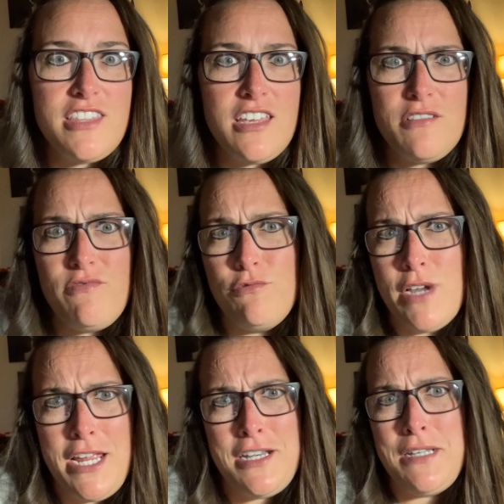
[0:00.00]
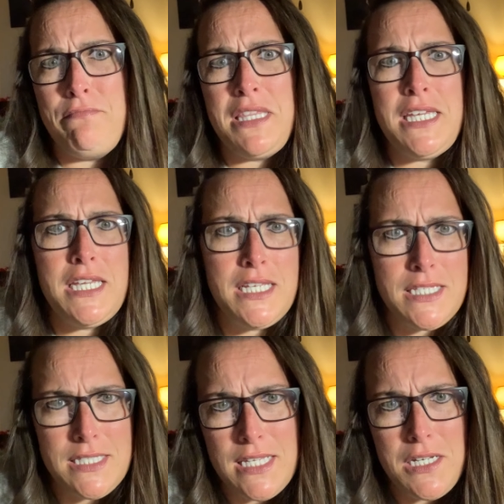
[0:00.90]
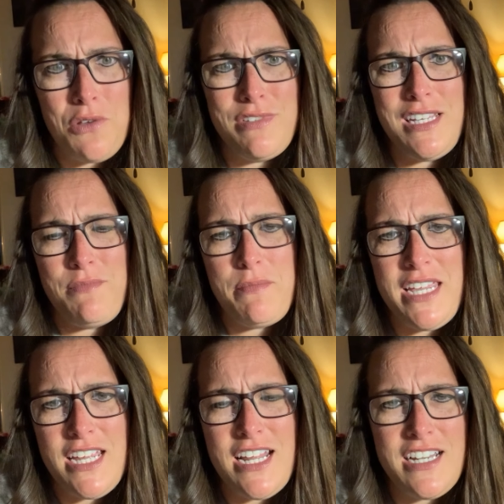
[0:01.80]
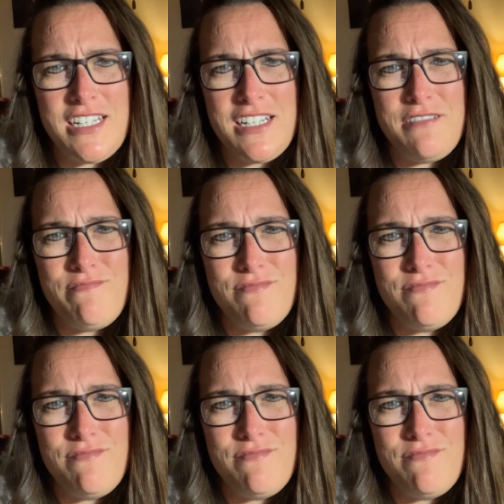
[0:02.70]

think random things that don't seem to be connected.